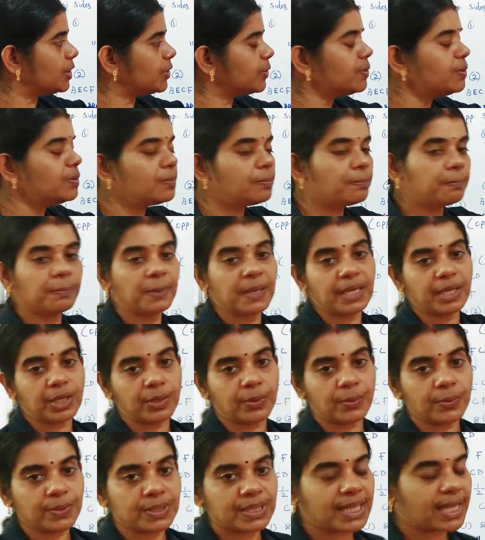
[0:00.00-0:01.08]
to
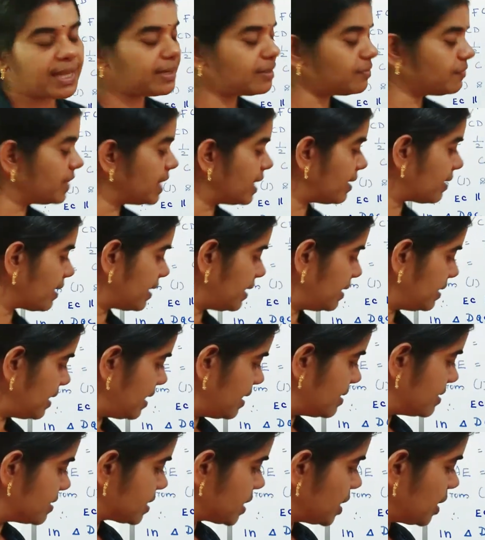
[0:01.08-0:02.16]
PQ. That we are writing
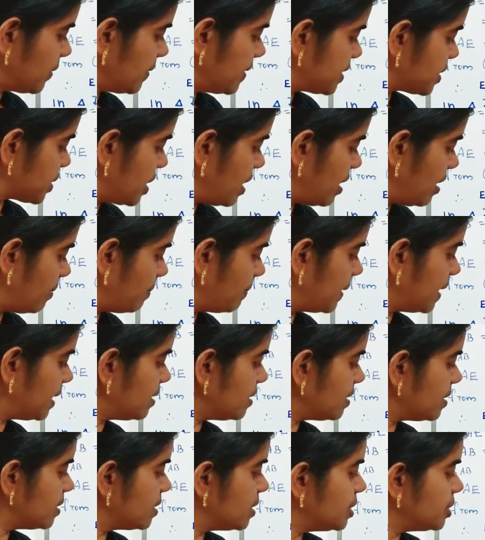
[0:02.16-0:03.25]
as equation number
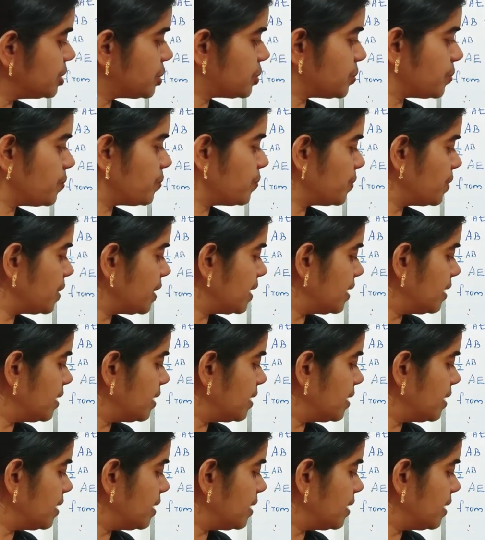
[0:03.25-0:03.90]
2.